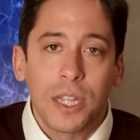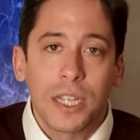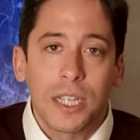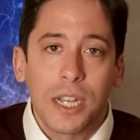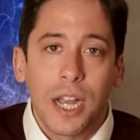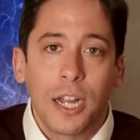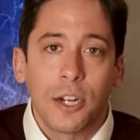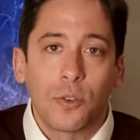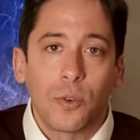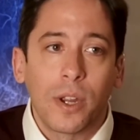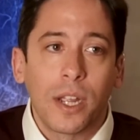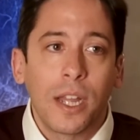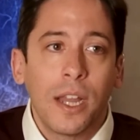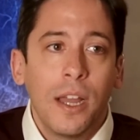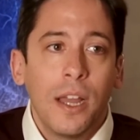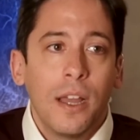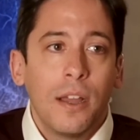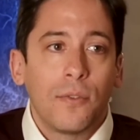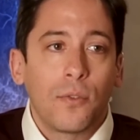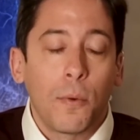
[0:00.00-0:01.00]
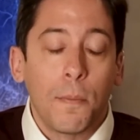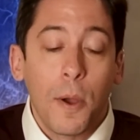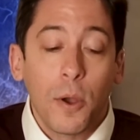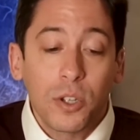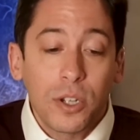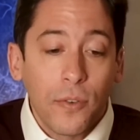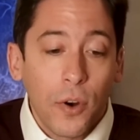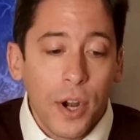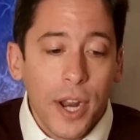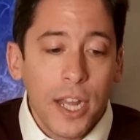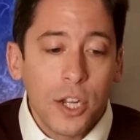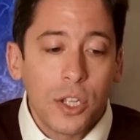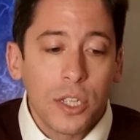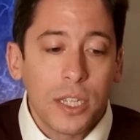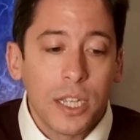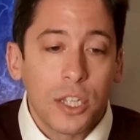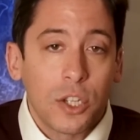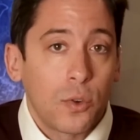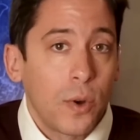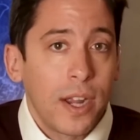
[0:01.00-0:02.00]
in this country for most of our
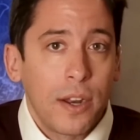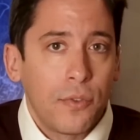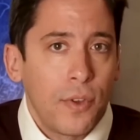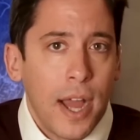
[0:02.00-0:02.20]
nation's history.